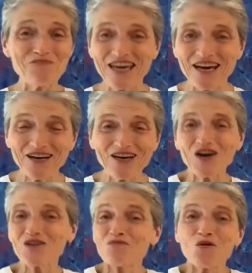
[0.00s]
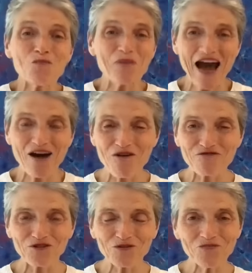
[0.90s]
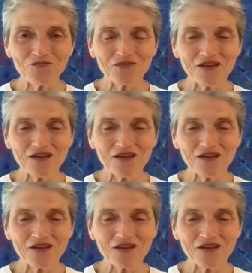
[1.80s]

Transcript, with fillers: bigger and more powerful,